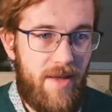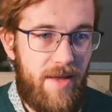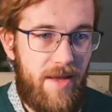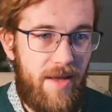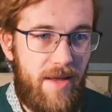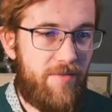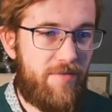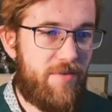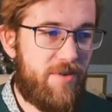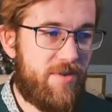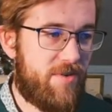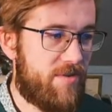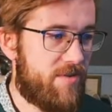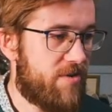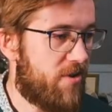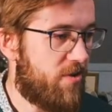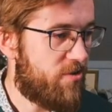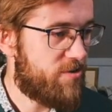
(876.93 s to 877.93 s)
Have a
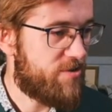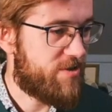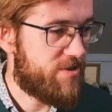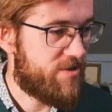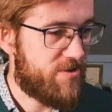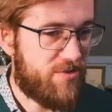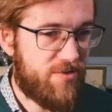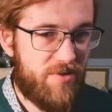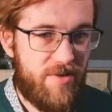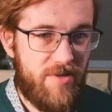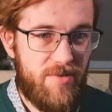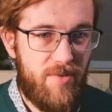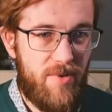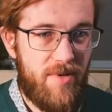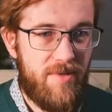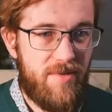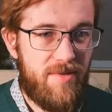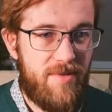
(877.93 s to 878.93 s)
fun origin story as
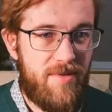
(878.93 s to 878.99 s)
well.